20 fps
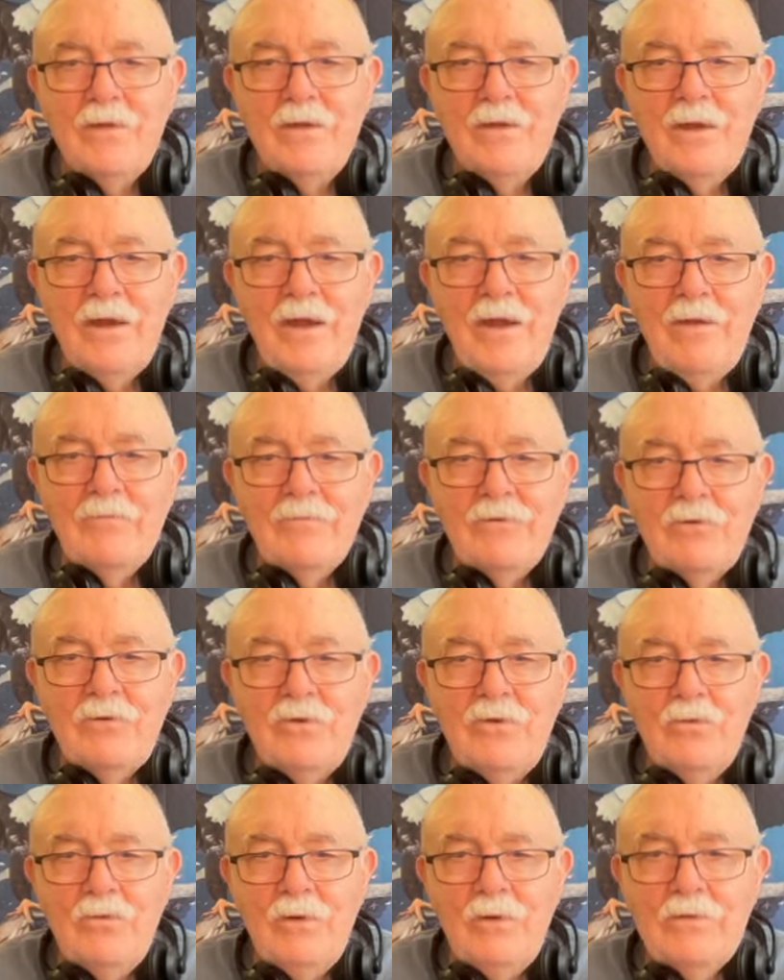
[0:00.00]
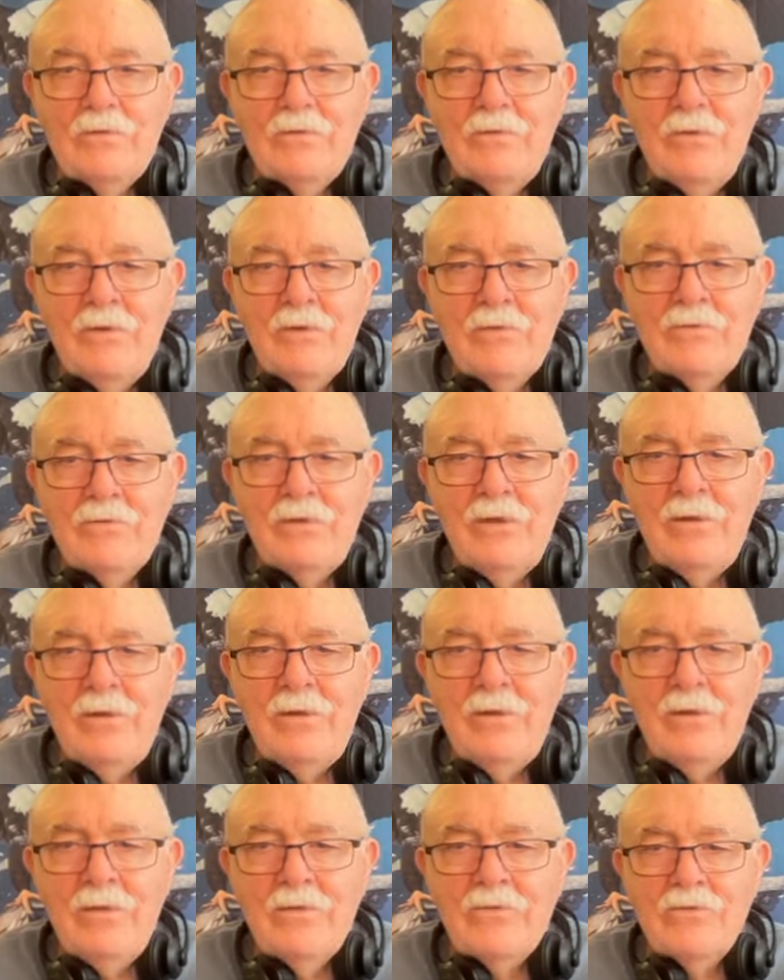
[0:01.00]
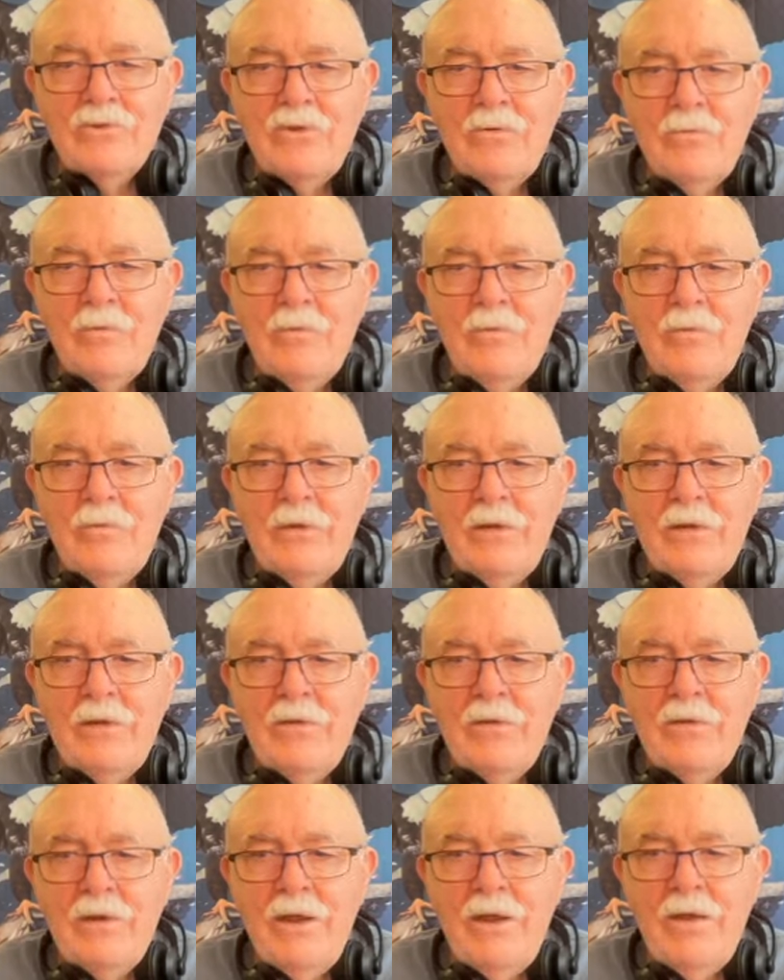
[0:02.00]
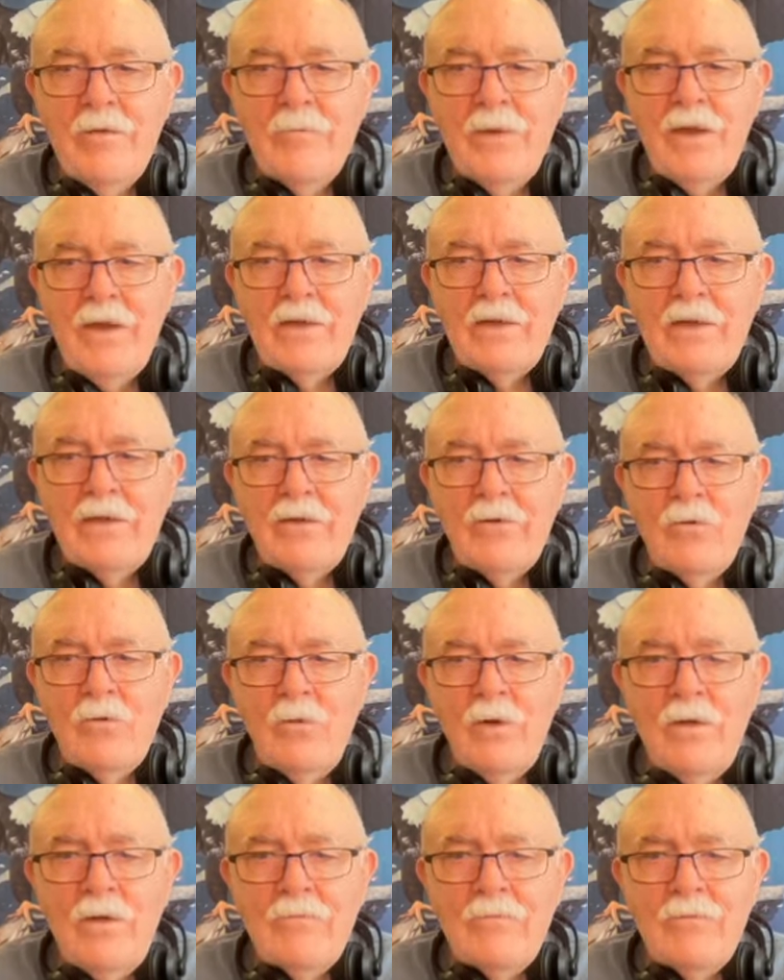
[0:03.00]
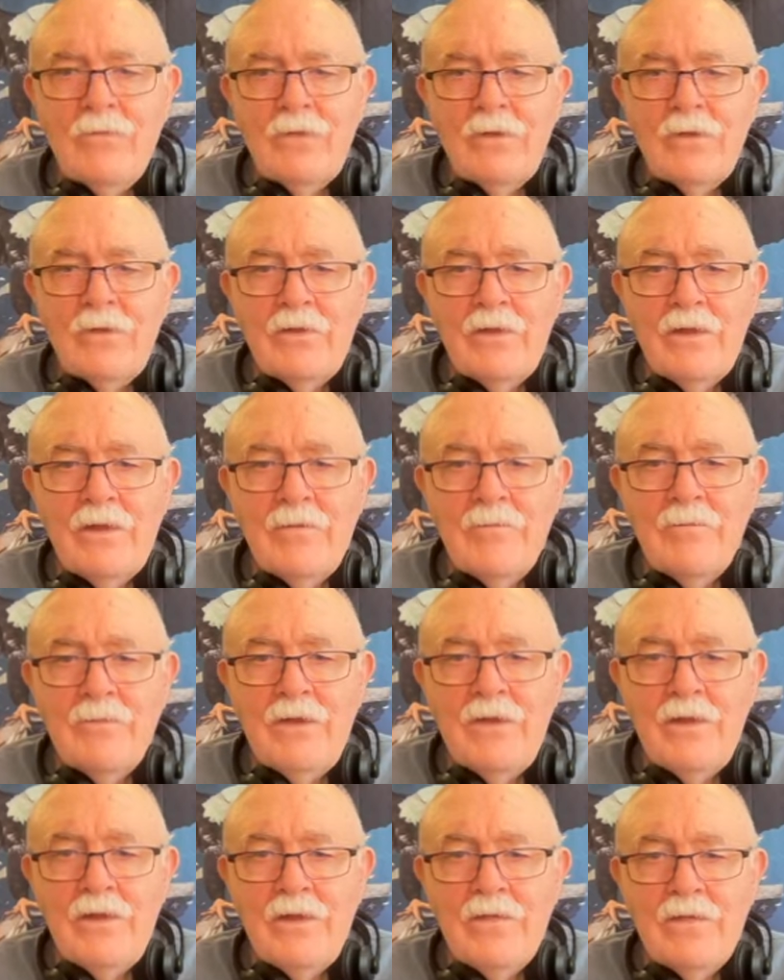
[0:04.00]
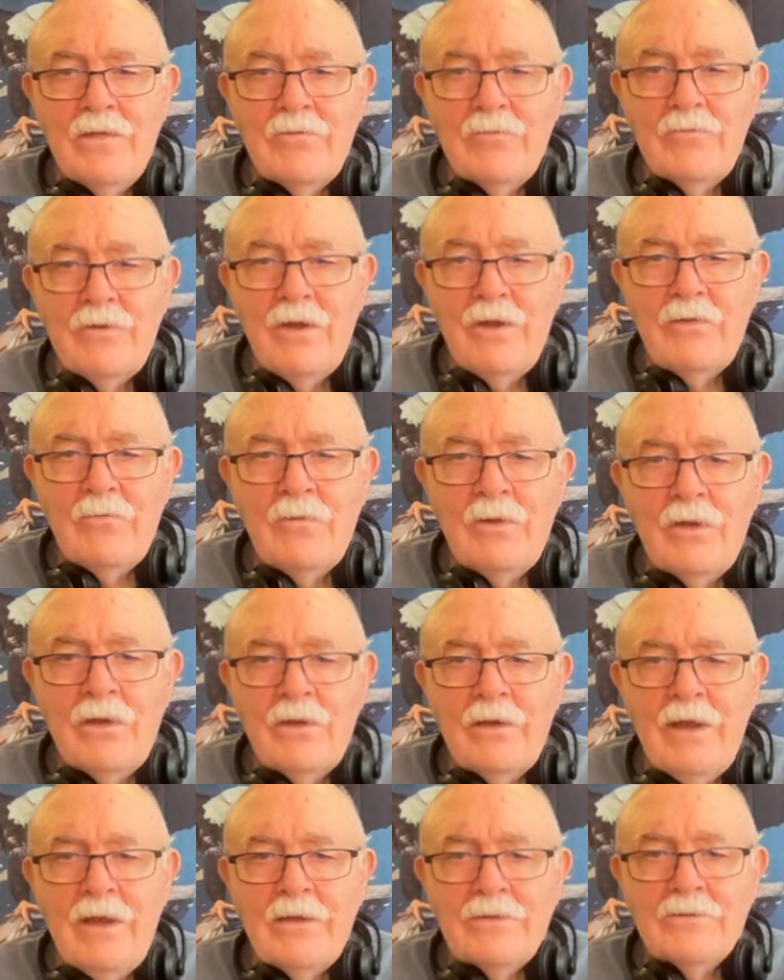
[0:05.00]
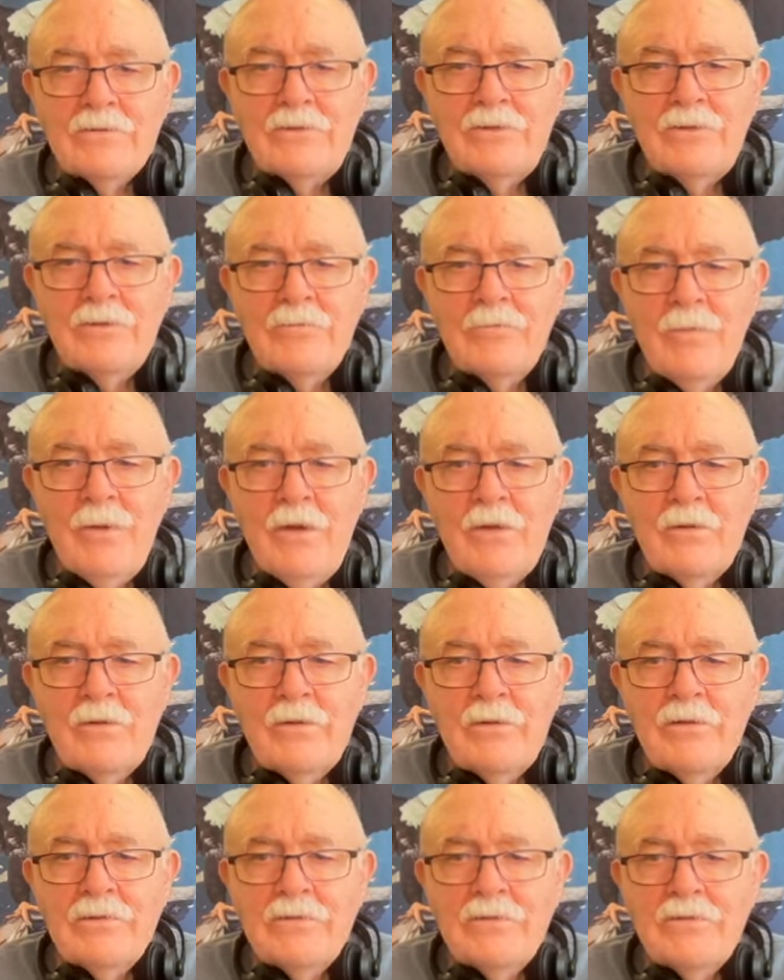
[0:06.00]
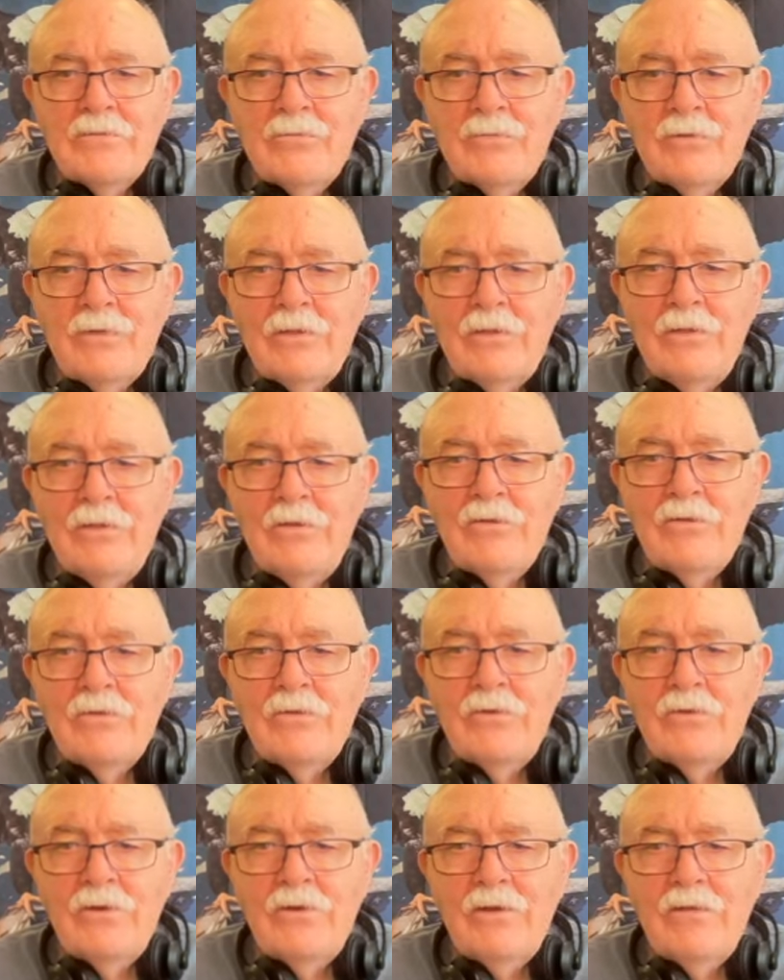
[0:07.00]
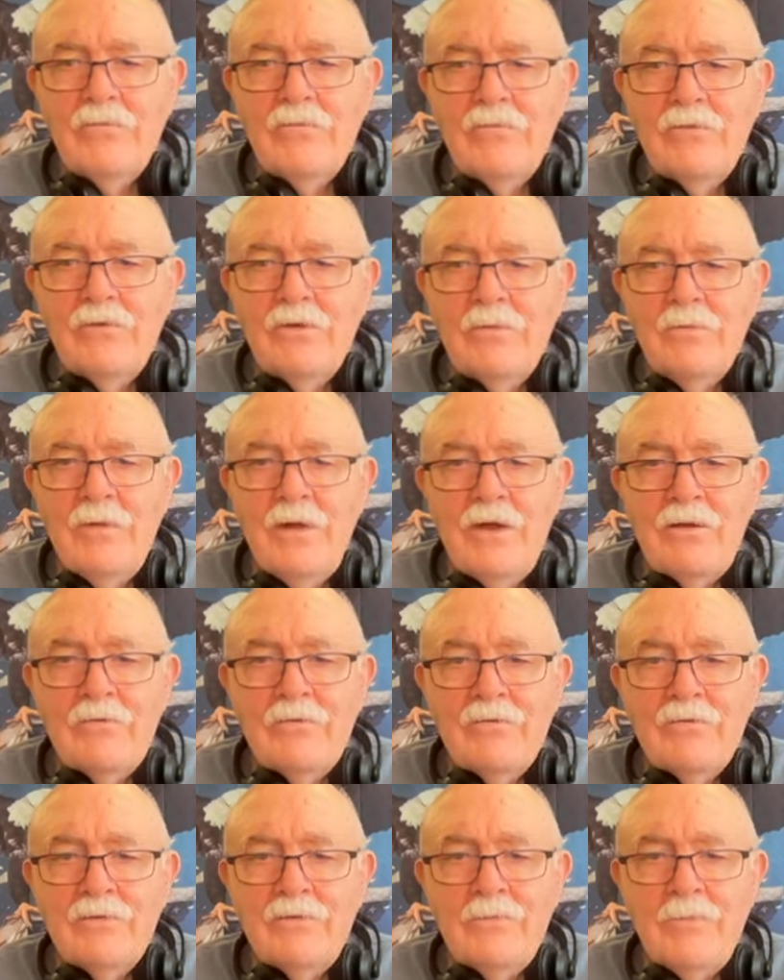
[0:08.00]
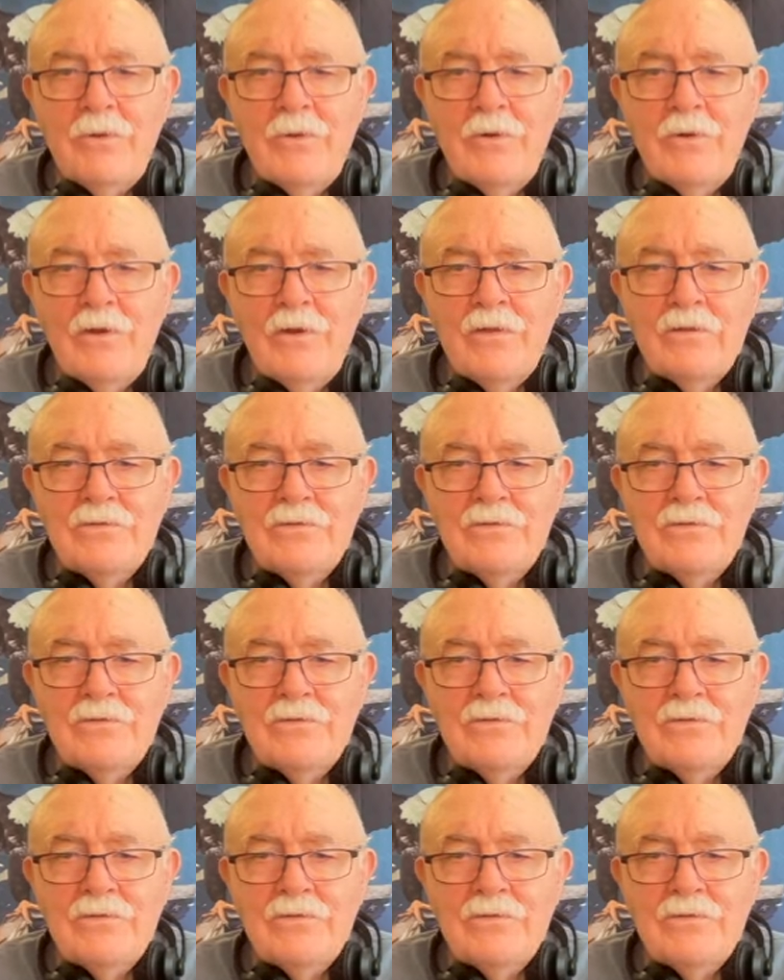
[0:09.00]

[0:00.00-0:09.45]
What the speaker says: After 2 weeks of hysteria, the German media are now backing away from the claim that right-wing nationalist politicians with the Alternative for Democracy Party in